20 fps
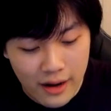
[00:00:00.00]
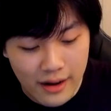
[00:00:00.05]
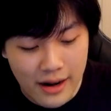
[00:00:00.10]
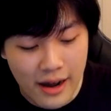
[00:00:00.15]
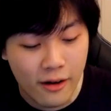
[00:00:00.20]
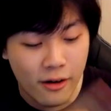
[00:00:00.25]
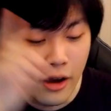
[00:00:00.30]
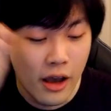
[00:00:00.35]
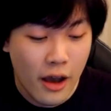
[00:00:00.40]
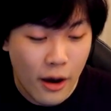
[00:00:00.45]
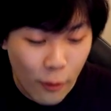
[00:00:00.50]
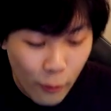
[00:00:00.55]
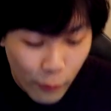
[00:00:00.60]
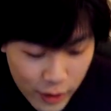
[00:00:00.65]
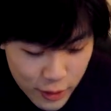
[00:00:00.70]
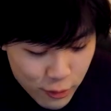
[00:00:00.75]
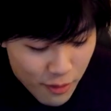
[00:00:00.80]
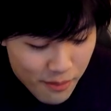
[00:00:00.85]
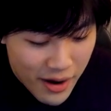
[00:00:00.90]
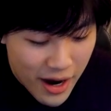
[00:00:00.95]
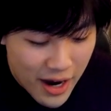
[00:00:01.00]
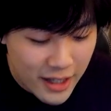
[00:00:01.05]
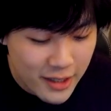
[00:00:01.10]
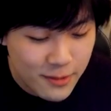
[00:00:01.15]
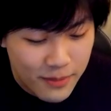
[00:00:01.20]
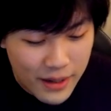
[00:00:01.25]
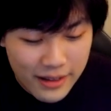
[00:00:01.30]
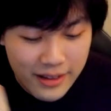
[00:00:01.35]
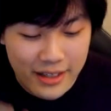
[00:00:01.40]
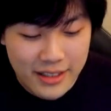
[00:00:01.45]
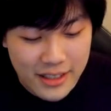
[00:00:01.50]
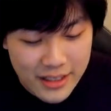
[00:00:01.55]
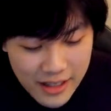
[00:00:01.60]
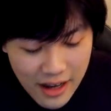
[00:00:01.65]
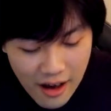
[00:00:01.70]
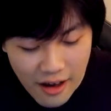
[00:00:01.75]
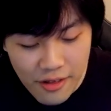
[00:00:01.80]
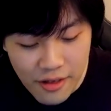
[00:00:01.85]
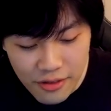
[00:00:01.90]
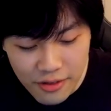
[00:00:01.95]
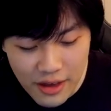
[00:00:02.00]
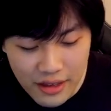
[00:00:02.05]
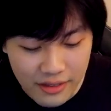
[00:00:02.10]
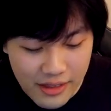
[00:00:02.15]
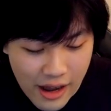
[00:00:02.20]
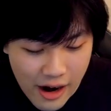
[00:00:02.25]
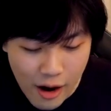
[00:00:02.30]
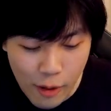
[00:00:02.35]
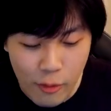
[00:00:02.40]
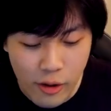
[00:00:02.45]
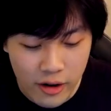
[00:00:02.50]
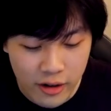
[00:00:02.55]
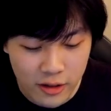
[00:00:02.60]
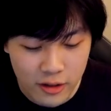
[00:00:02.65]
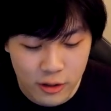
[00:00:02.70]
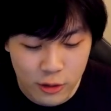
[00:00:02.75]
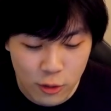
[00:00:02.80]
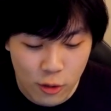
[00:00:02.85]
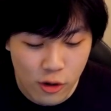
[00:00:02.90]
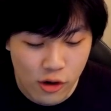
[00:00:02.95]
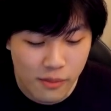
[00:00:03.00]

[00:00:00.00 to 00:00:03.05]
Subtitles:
now, which reminds me, this is the other thing that I wanted to talk